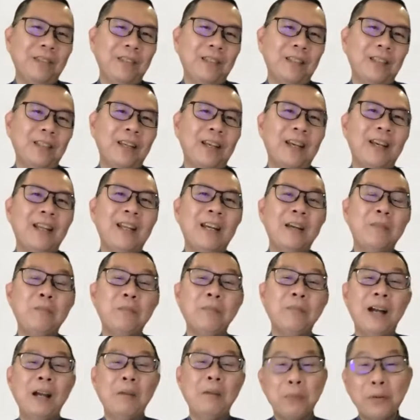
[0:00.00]
And
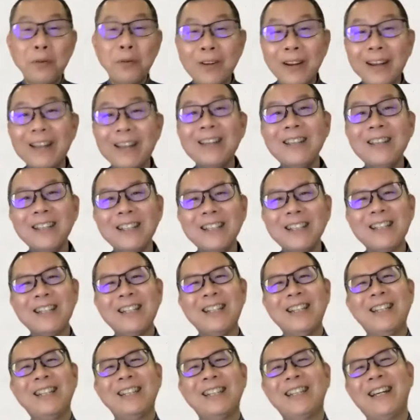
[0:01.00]
I pray
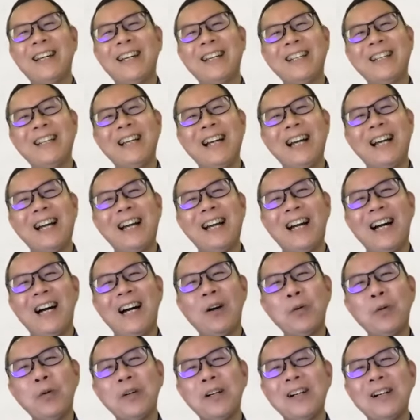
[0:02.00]
that
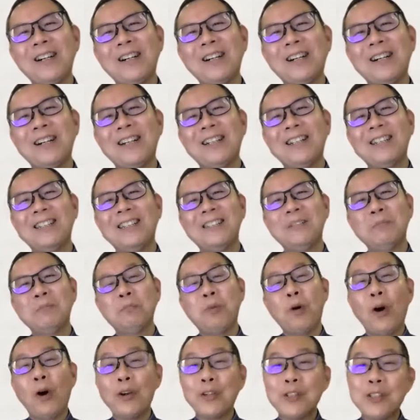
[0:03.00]
our
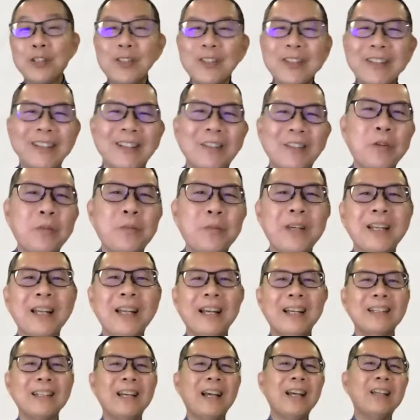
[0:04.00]
posture will be
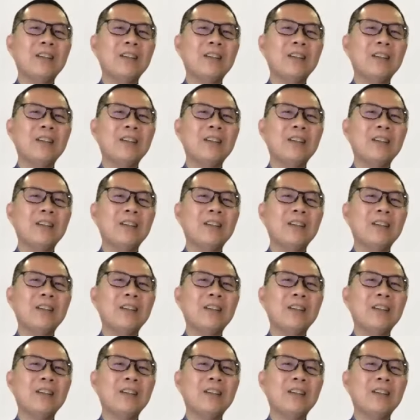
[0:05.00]
like that